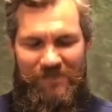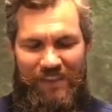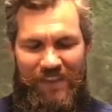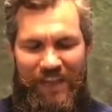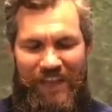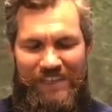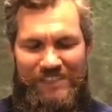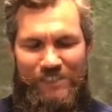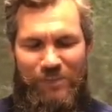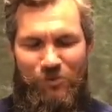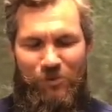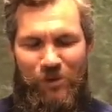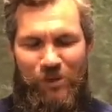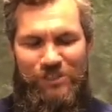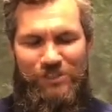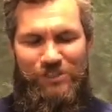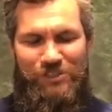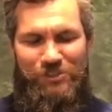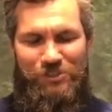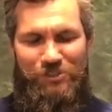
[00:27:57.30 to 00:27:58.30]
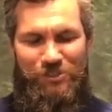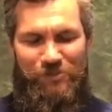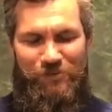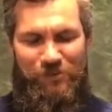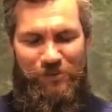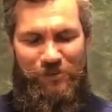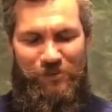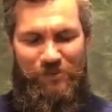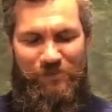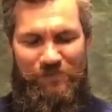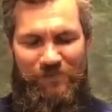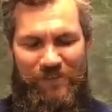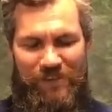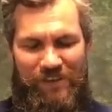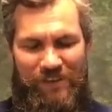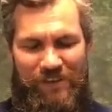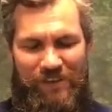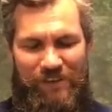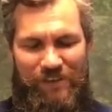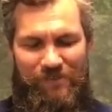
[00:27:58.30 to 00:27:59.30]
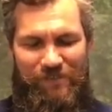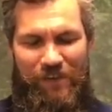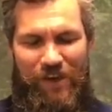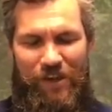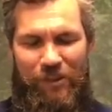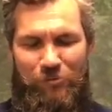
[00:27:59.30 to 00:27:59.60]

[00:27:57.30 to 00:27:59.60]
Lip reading: as they work to serve you. Father,